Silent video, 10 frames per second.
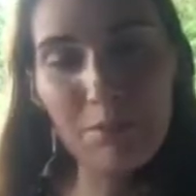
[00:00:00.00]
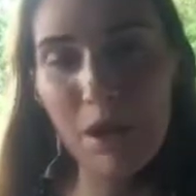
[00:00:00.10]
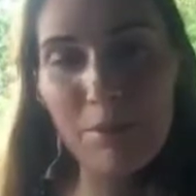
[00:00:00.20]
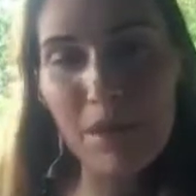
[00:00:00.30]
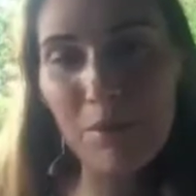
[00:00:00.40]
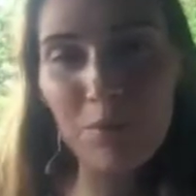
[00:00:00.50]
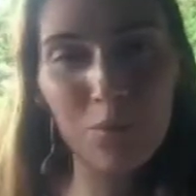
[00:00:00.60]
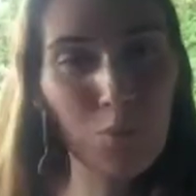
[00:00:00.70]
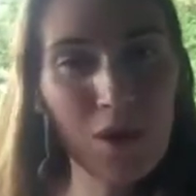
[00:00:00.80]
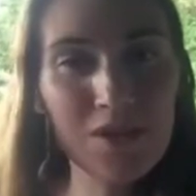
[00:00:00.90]
probably
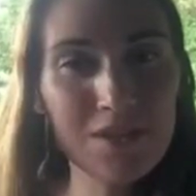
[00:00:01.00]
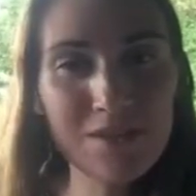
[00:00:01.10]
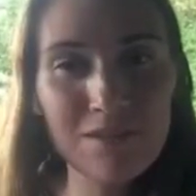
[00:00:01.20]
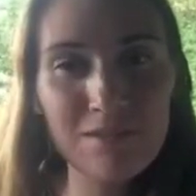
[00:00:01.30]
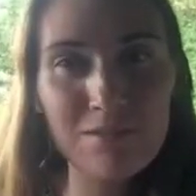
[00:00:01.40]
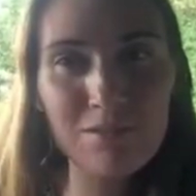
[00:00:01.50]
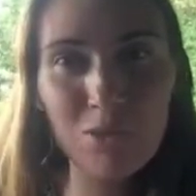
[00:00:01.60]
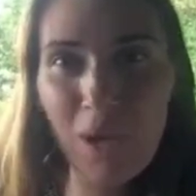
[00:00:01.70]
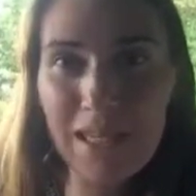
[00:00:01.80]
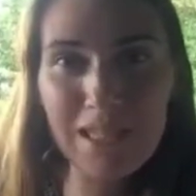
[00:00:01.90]
once,
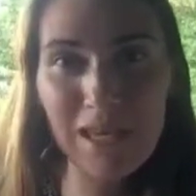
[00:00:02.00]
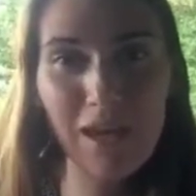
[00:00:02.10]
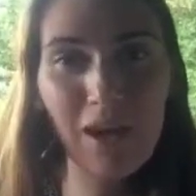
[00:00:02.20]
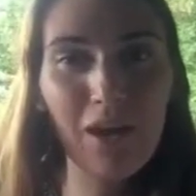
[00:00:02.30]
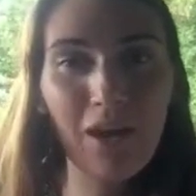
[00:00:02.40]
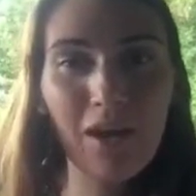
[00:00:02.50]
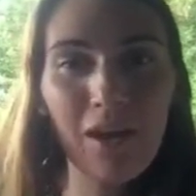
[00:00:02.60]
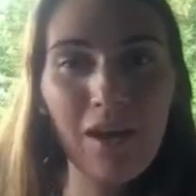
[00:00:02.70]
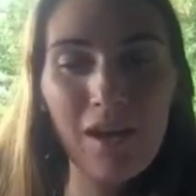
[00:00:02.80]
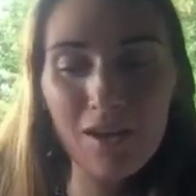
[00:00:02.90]
twice a year
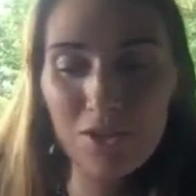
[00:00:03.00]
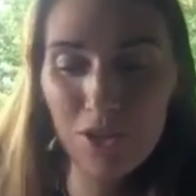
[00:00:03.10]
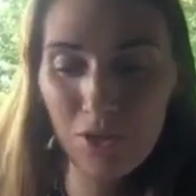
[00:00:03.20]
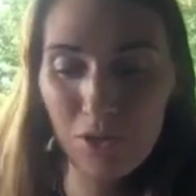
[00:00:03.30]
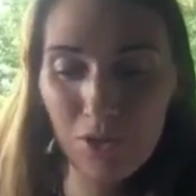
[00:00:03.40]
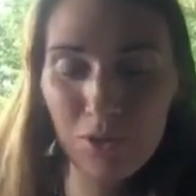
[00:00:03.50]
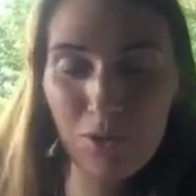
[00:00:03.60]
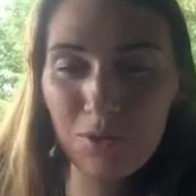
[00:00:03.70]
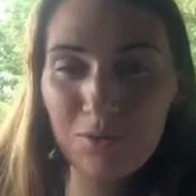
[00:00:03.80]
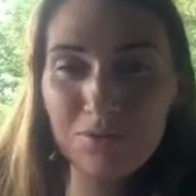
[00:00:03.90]
to
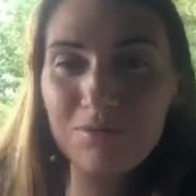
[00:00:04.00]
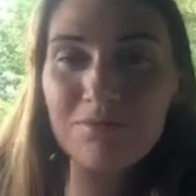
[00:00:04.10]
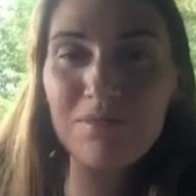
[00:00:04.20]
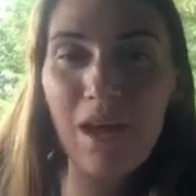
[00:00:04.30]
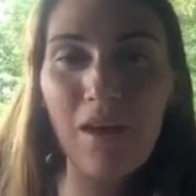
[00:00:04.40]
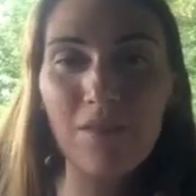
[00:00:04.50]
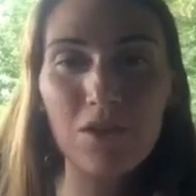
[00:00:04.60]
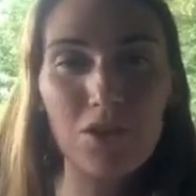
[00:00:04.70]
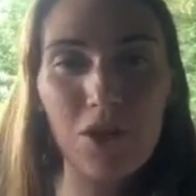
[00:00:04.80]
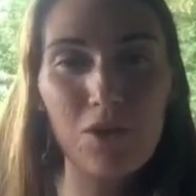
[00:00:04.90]
having
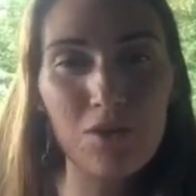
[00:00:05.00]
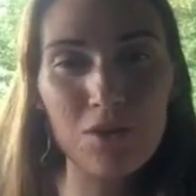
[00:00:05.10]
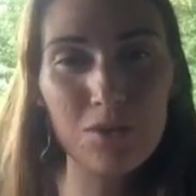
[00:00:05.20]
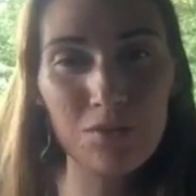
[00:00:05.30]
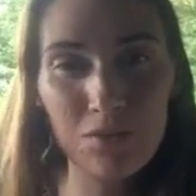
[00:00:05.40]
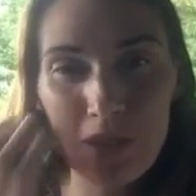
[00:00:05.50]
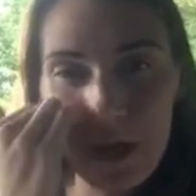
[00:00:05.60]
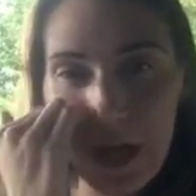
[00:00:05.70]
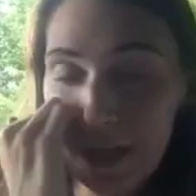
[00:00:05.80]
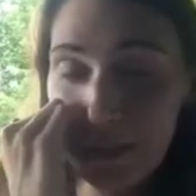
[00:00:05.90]
shows
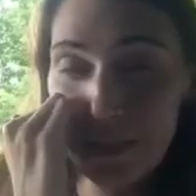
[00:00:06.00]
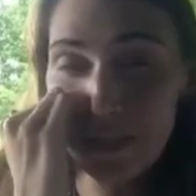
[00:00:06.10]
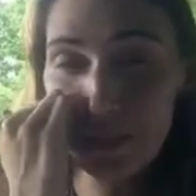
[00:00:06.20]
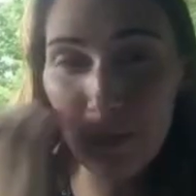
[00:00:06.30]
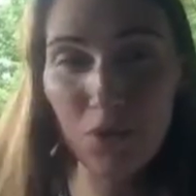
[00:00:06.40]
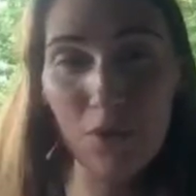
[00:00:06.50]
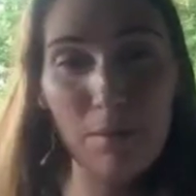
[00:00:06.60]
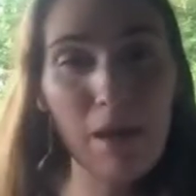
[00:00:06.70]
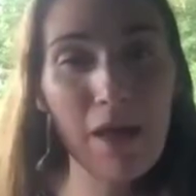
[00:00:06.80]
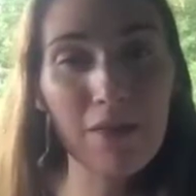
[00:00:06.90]
at least 2 or 3 a
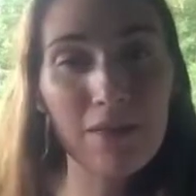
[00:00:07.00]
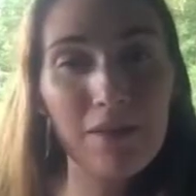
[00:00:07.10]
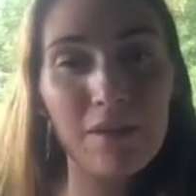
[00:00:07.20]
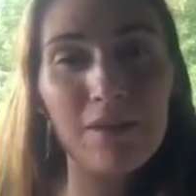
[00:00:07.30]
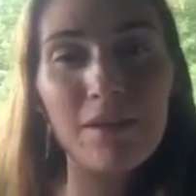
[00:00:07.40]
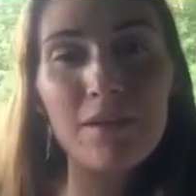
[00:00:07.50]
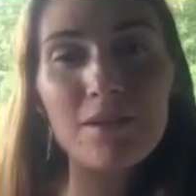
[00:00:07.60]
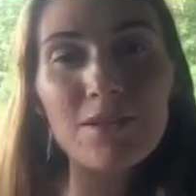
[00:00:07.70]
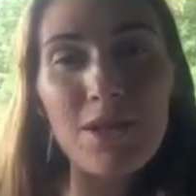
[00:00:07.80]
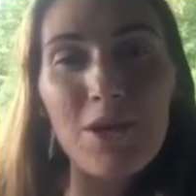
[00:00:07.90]
month.
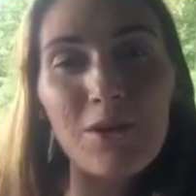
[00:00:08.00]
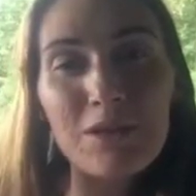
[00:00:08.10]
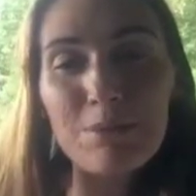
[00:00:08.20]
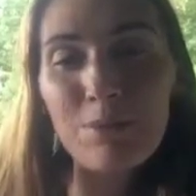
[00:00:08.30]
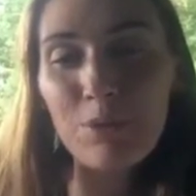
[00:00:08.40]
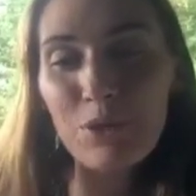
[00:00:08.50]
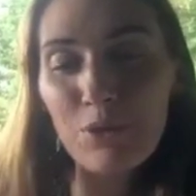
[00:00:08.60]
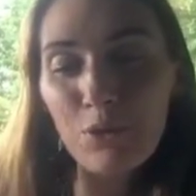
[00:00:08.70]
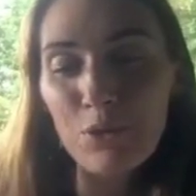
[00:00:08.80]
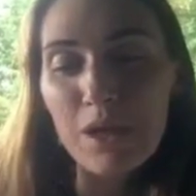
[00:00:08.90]
So it's been really
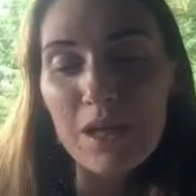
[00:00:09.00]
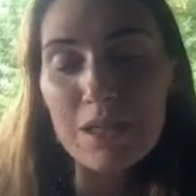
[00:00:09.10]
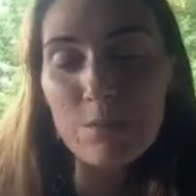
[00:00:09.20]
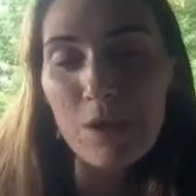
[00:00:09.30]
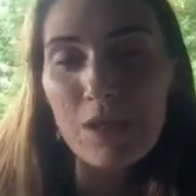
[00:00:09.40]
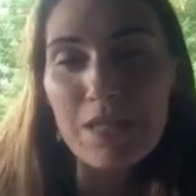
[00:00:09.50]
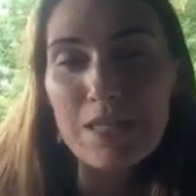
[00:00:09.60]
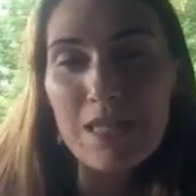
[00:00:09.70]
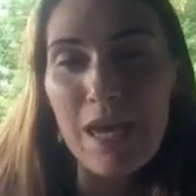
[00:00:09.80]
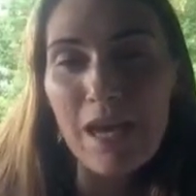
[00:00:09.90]
cool to
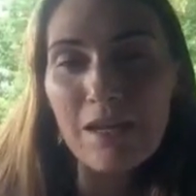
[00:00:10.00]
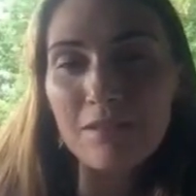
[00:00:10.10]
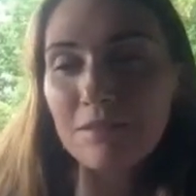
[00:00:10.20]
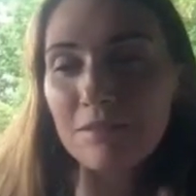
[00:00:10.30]
experience that.